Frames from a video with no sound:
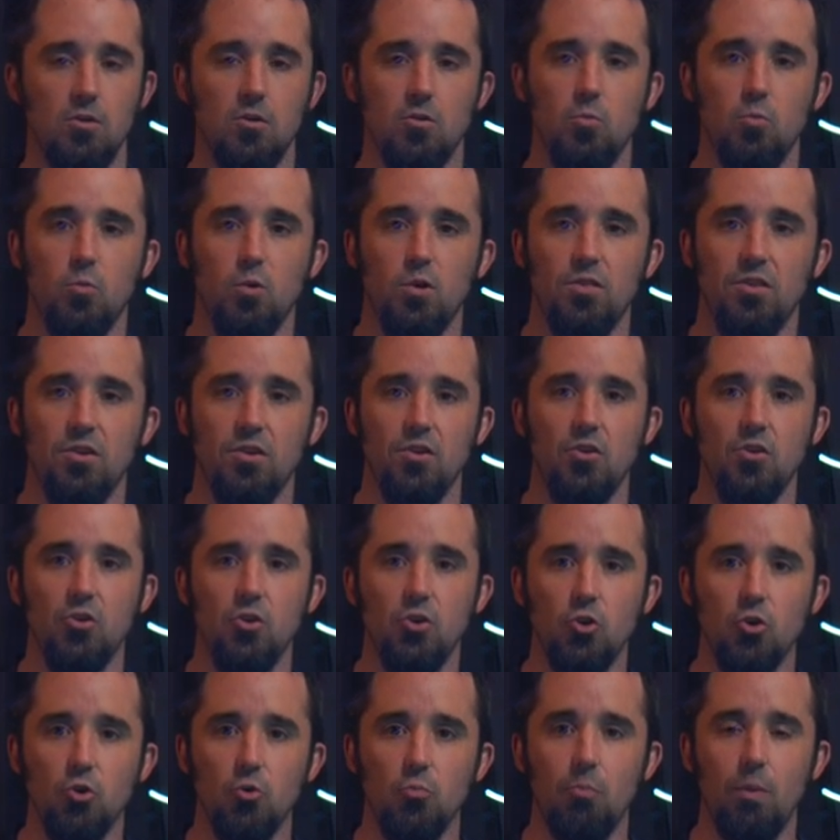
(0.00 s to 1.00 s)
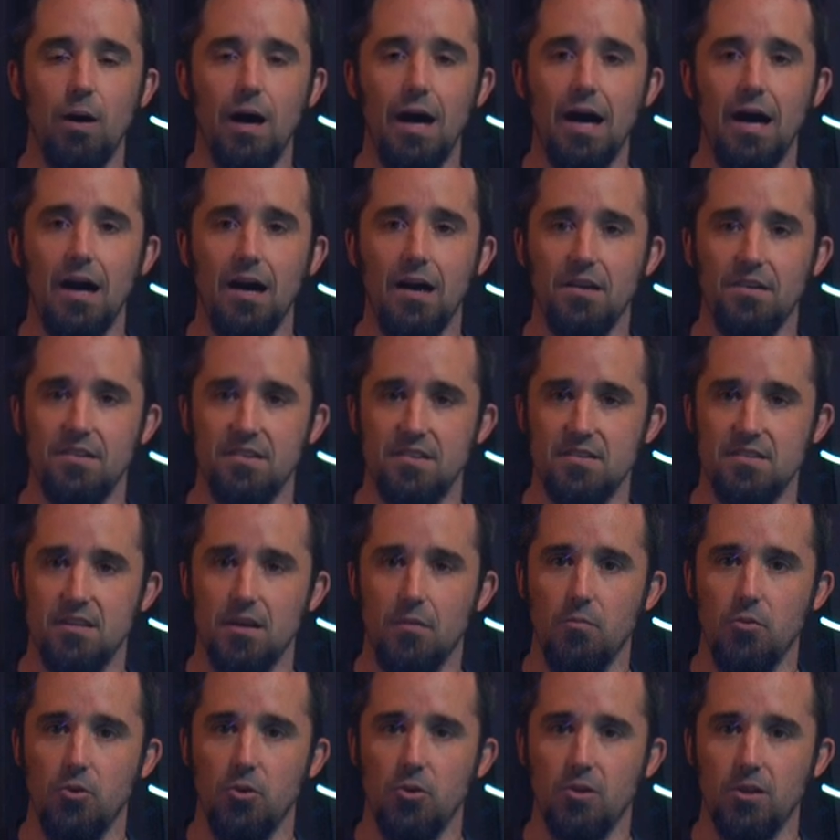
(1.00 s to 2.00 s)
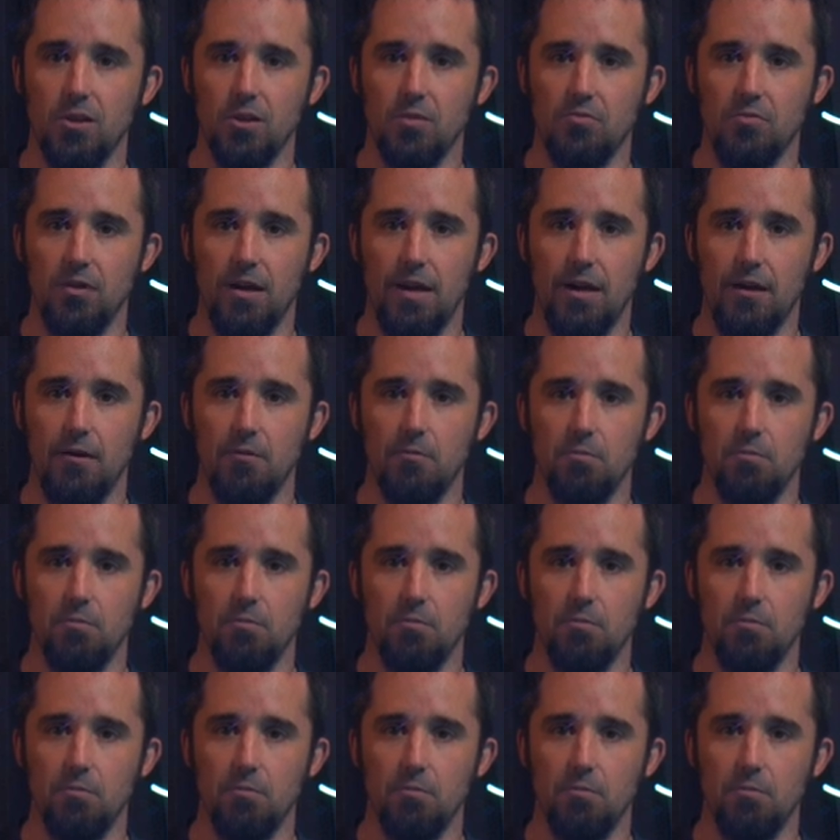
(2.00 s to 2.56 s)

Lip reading: with a new bond to some nucleophile.